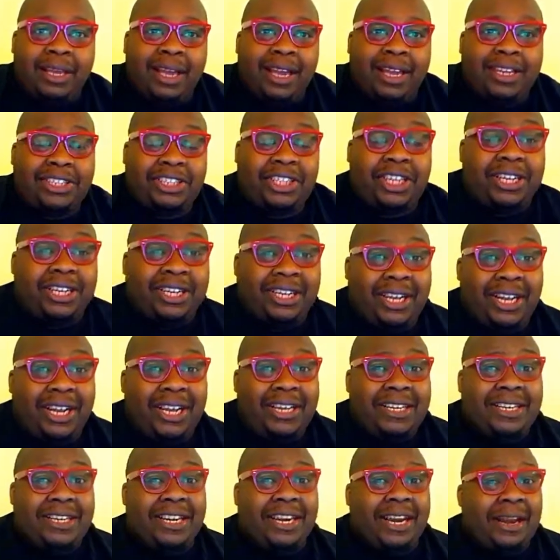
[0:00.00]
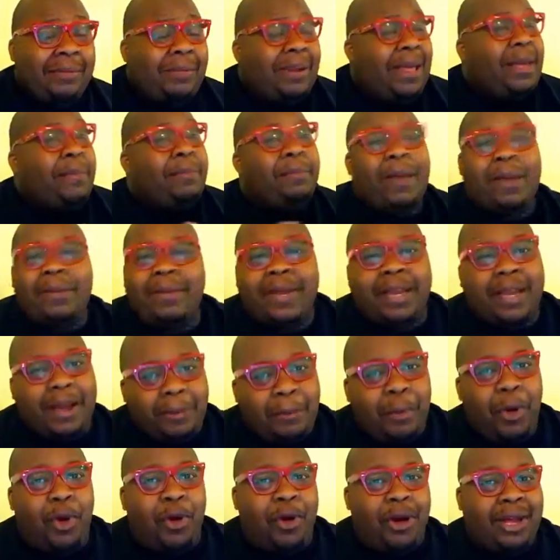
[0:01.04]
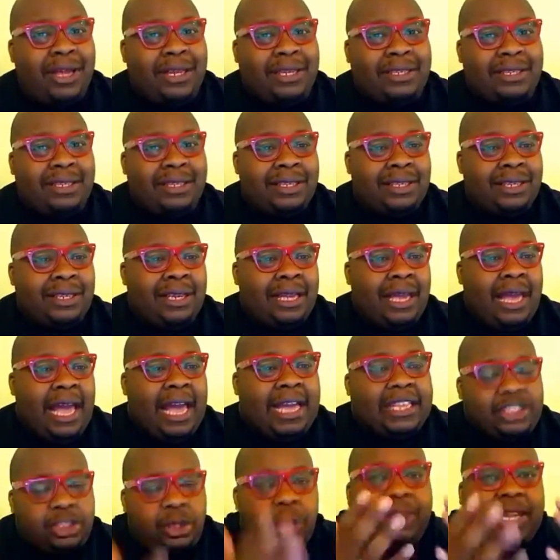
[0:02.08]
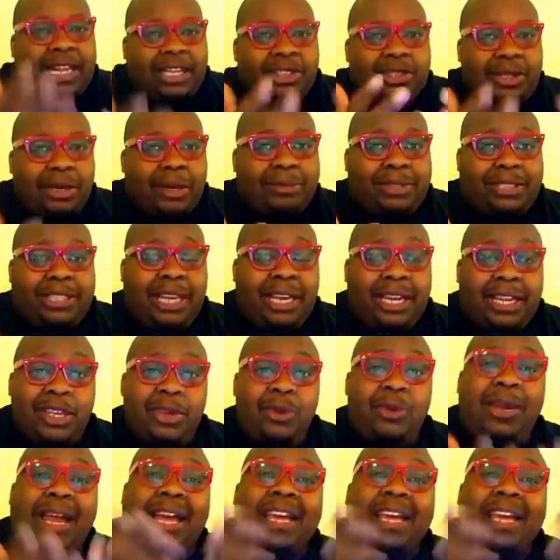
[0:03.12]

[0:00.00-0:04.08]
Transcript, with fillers: And she couldn't. And I'm like, baby, come on. And so that's what I'm telling you.